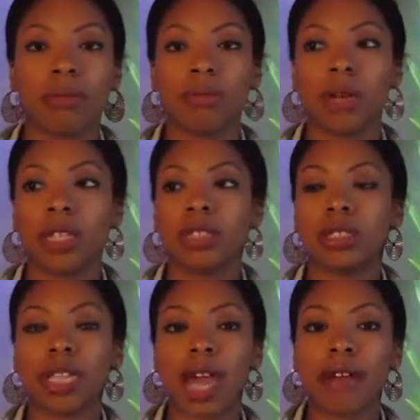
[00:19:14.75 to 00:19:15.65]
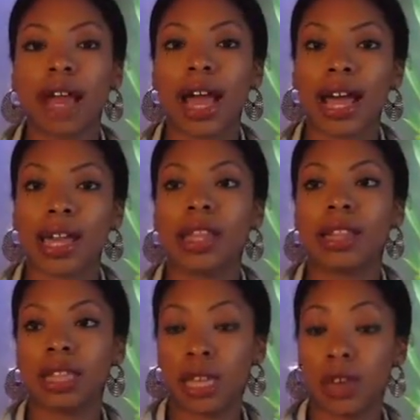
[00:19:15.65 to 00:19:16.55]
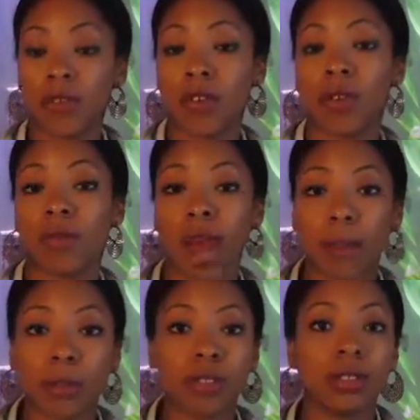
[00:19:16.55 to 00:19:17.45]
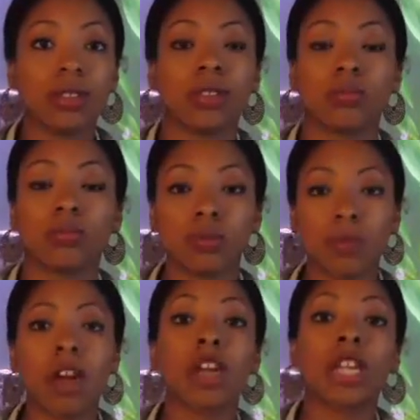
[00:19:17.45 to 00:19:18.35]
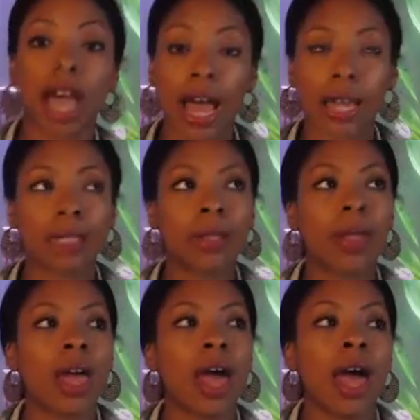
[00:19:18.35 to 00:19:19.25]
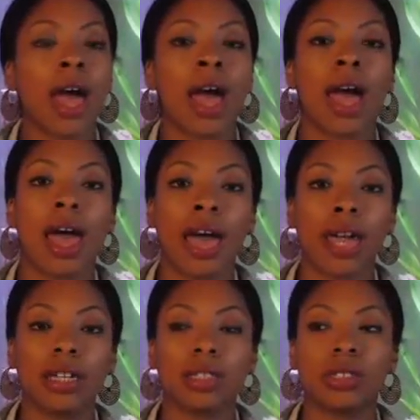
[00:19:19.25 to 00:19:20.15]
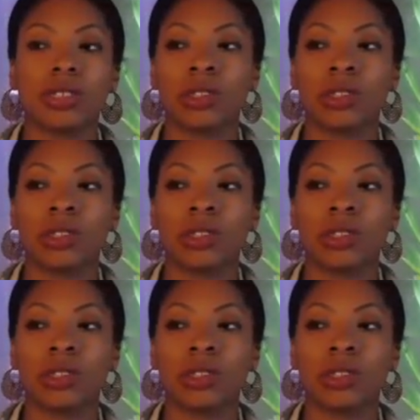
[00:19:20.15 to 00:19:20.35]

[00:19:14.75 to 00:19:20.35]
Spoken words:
But Ciara had a thing for rappers, hood guys. And